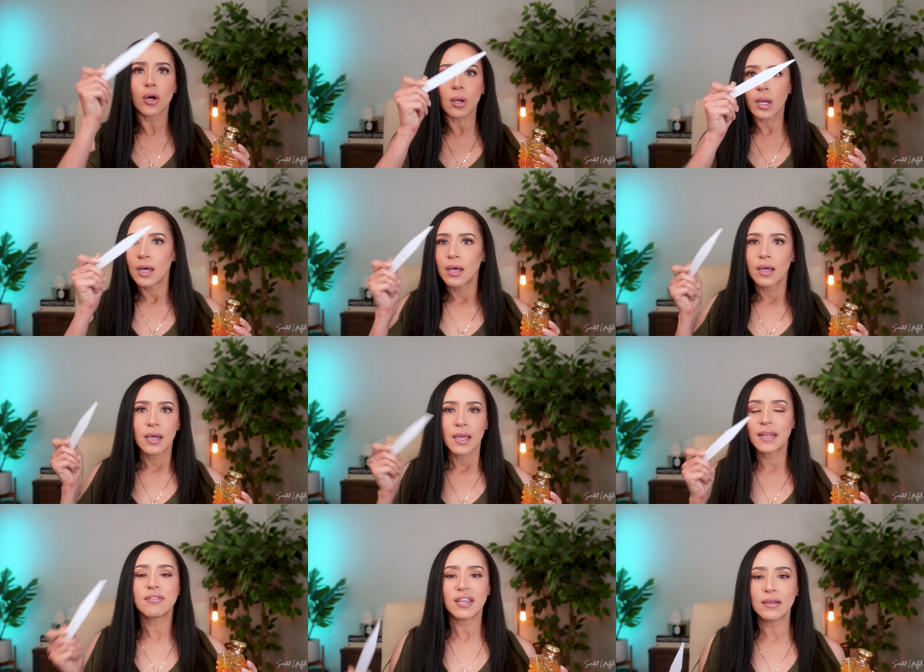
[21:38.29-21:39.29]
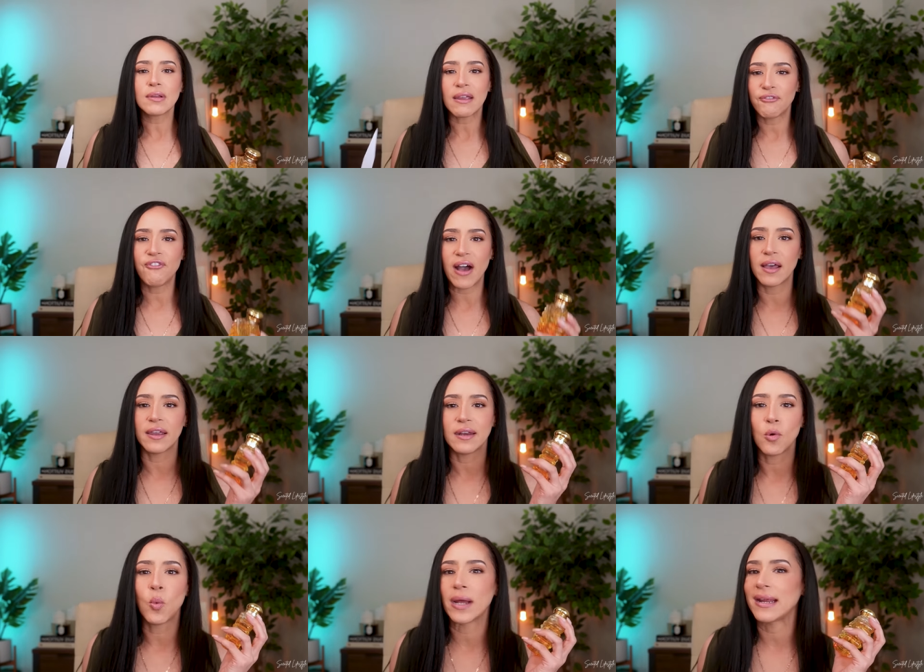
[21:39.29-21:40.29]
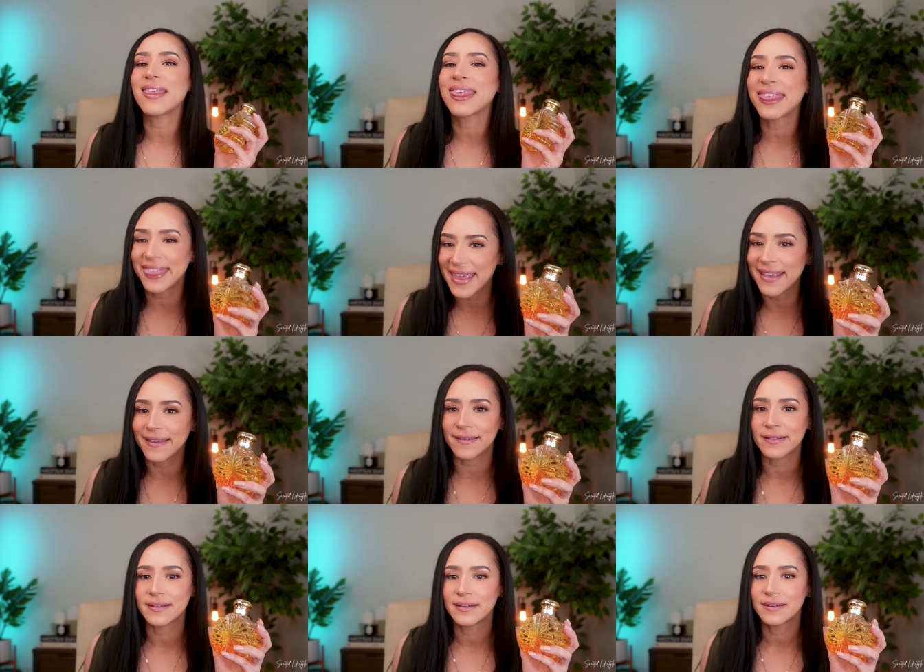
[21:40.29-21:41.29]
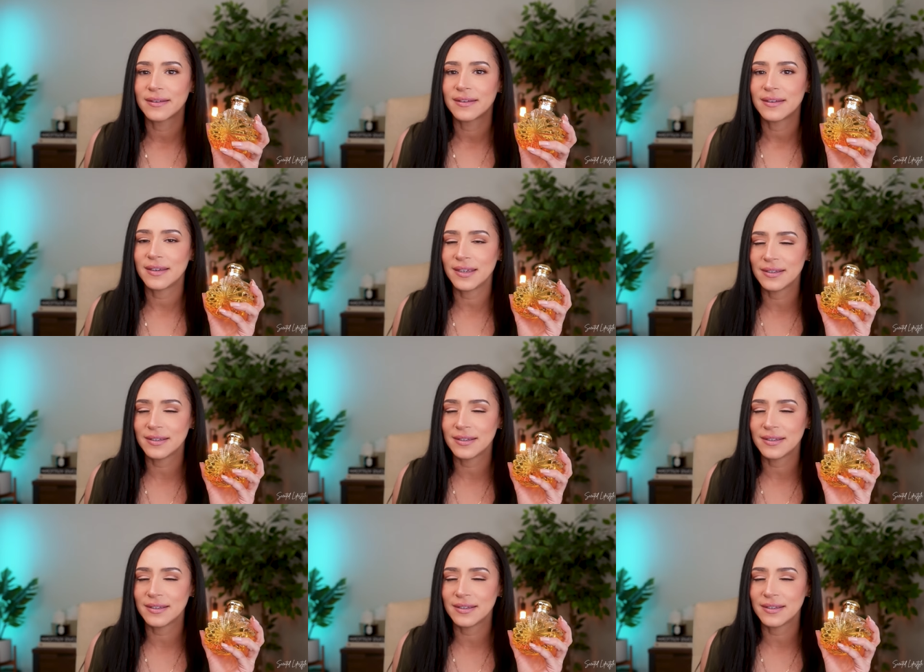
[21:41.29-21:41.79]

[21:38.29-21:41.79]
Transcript: and look until i find what i think